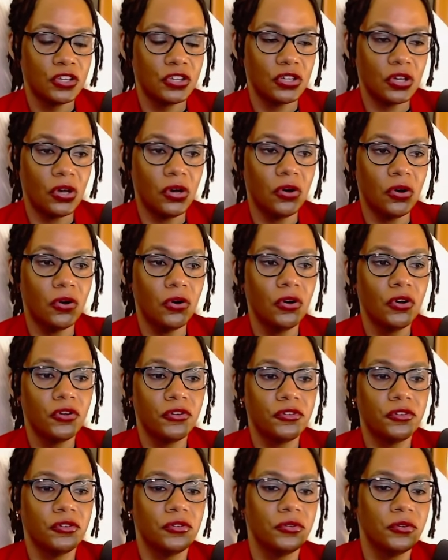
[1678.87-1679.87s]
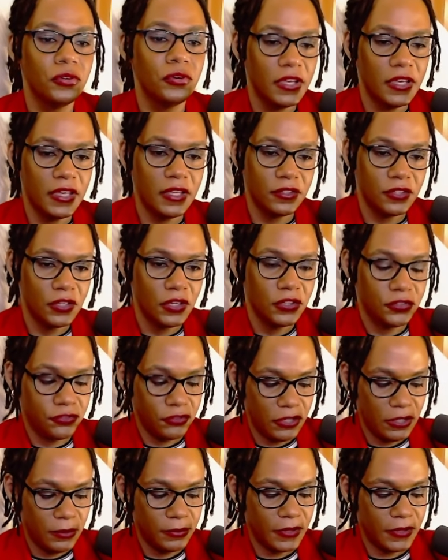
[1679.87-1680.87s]
go to his
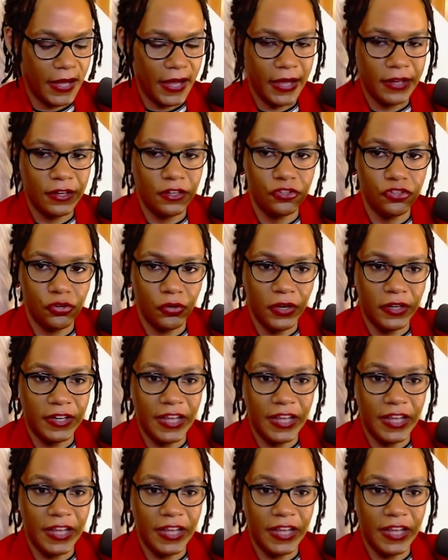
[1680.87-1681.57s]
streams and join